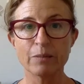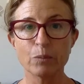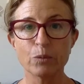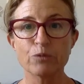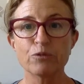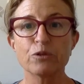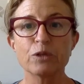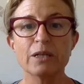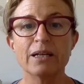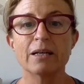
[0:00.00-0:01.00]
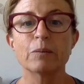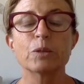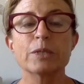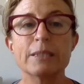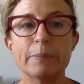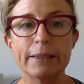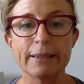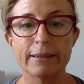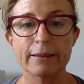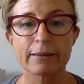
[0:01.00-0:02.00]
more fully and more deeply.